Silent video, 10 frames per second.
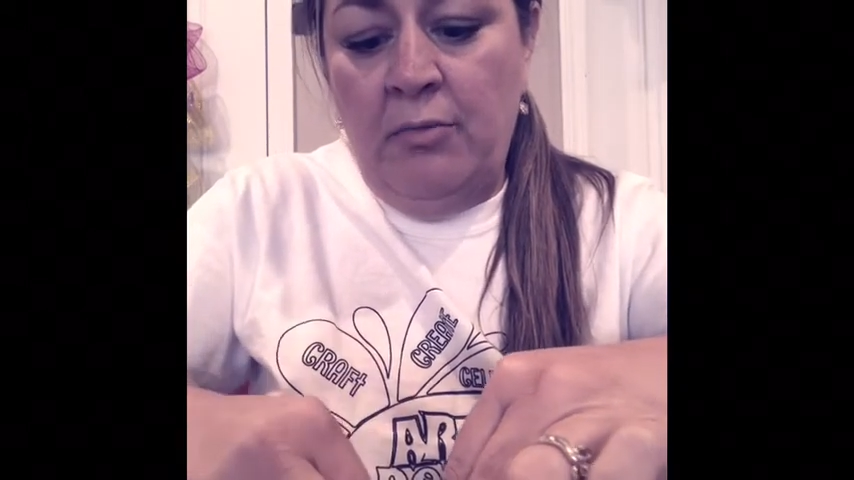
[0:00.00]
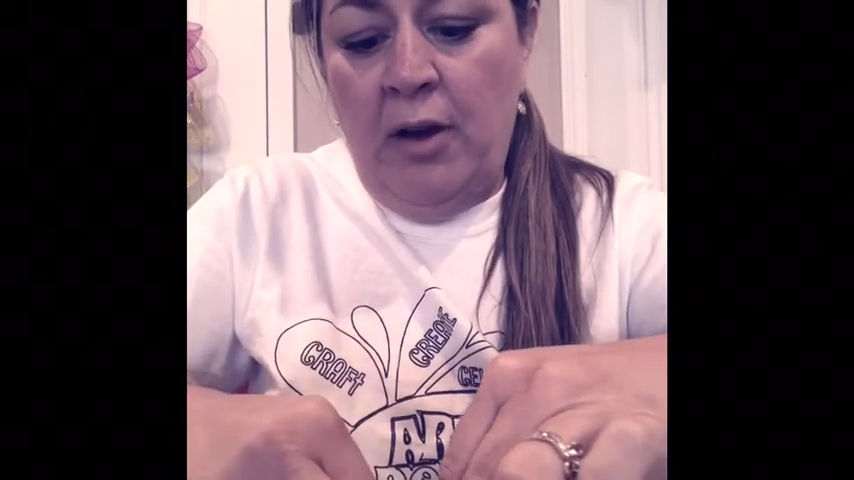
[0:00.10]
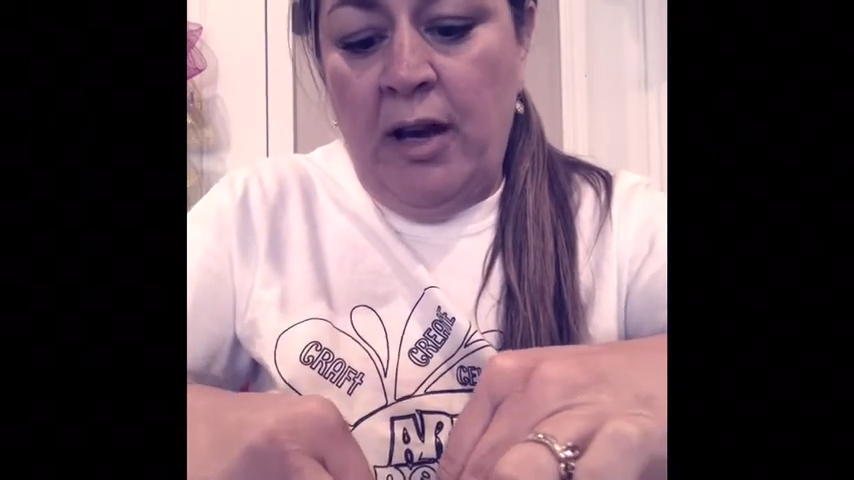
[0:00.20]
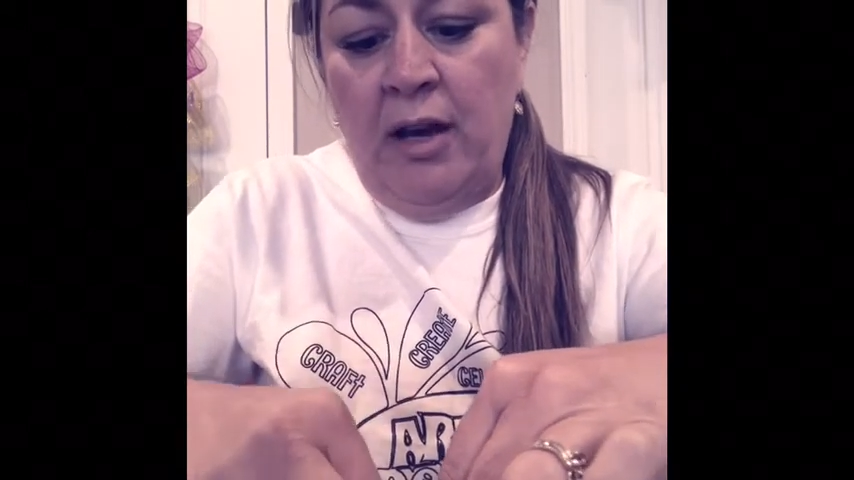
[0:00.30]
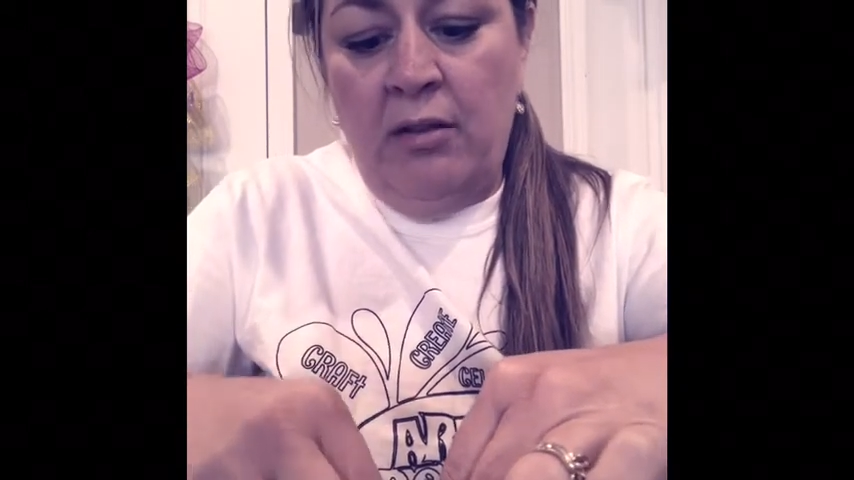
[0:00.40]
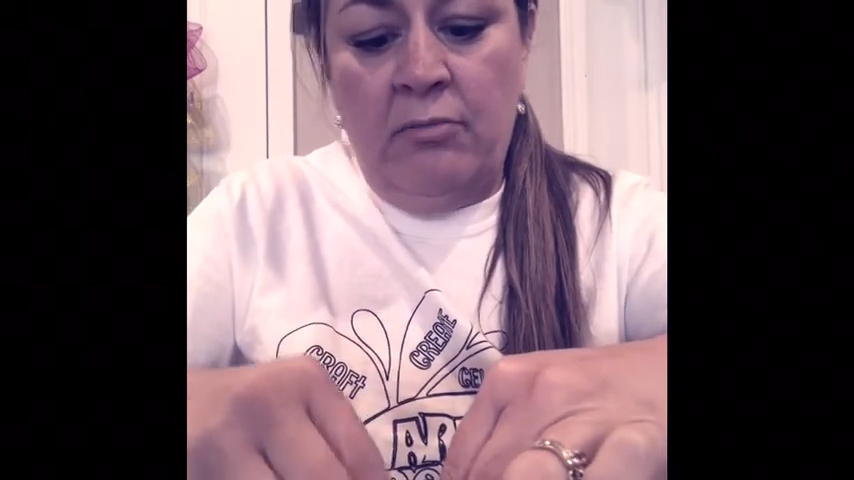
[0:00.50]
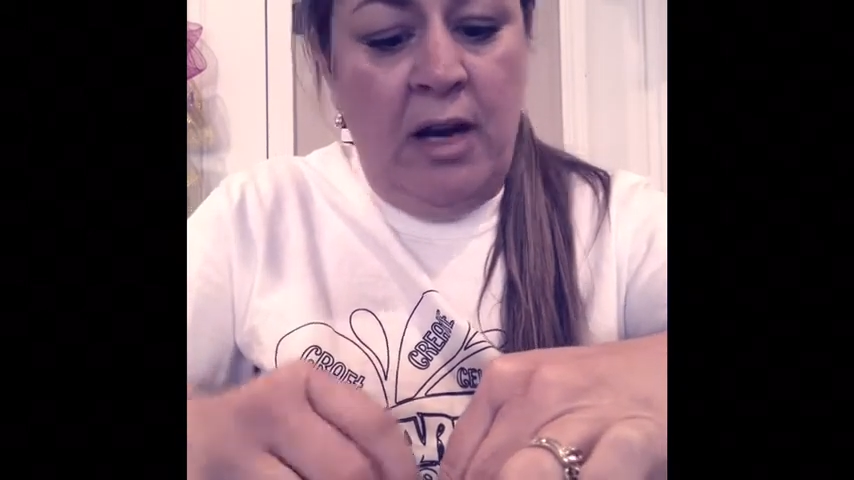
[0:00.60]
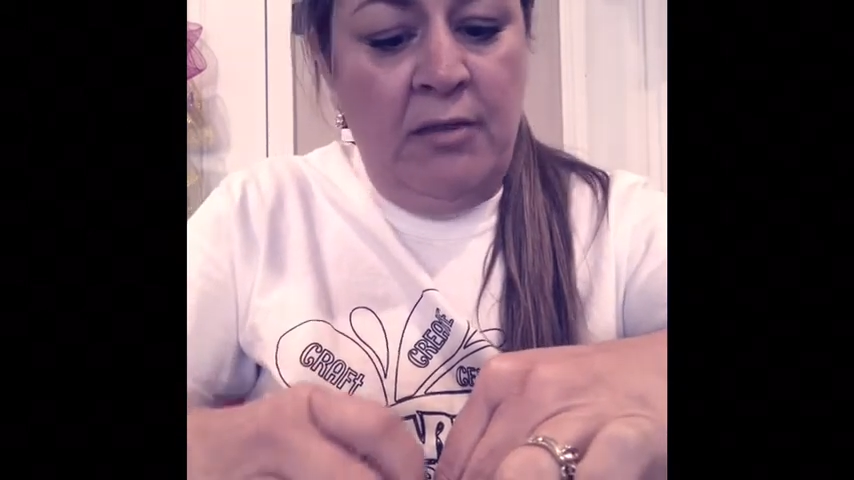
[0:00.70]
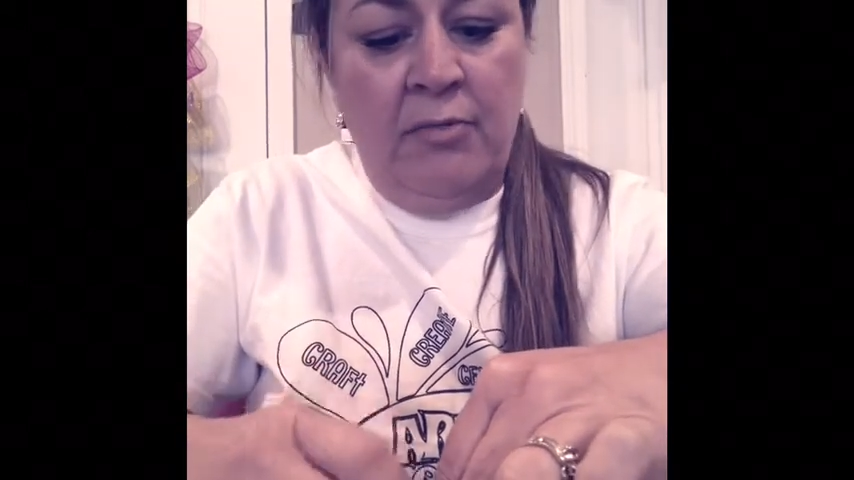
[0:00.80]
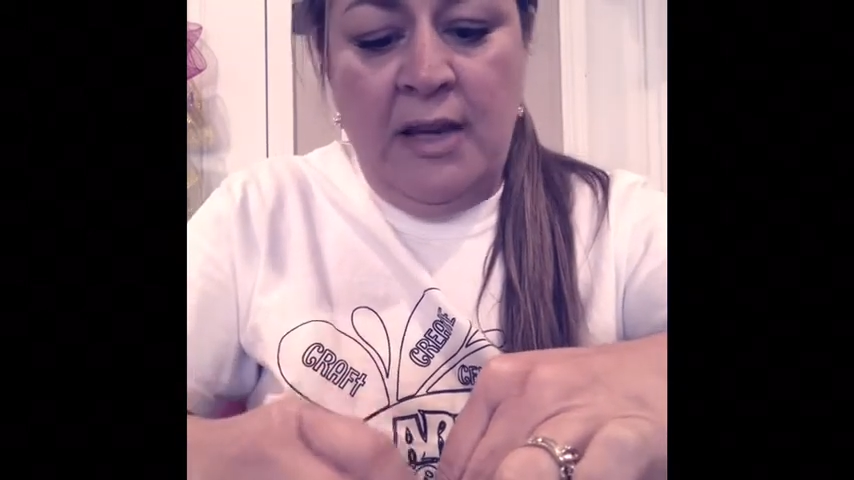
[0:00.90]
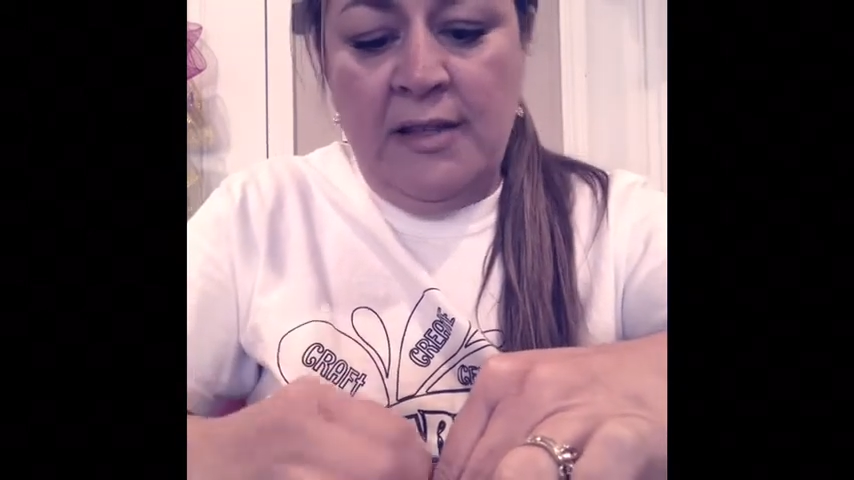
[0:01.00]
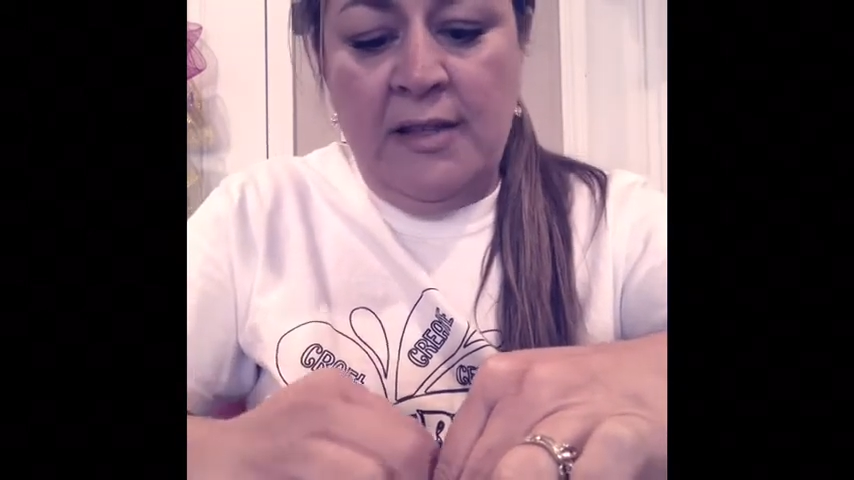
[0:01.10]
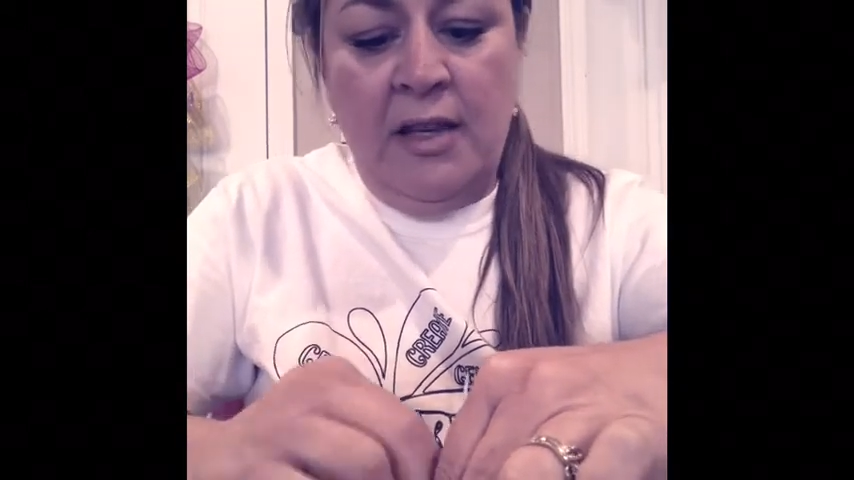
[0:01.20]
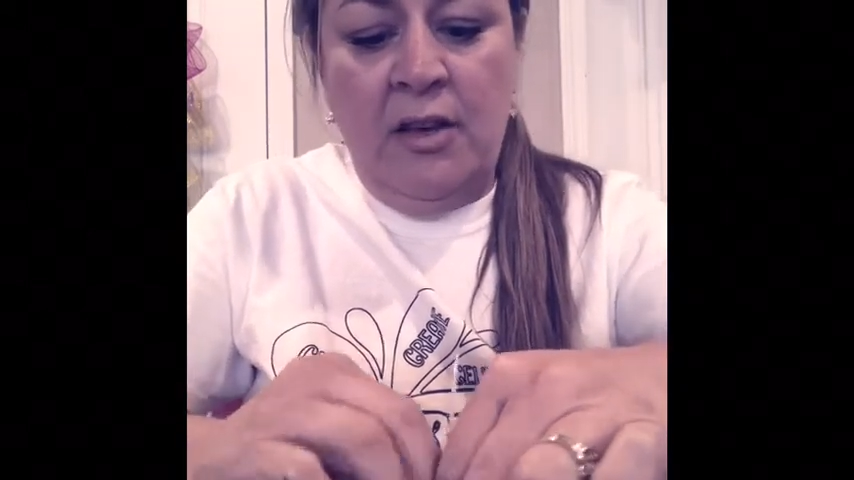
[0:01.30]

right resting